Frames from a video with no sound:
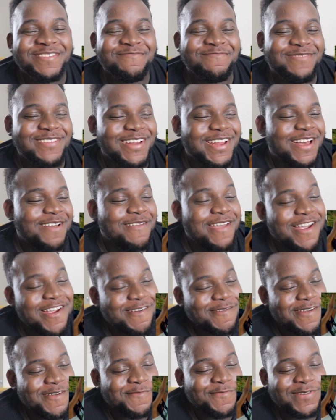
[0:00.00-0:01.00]
pull up.
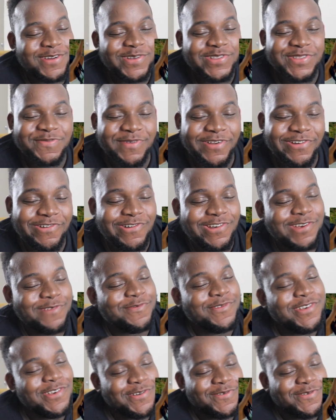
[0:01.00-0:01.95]
Everybody pull up to my crib.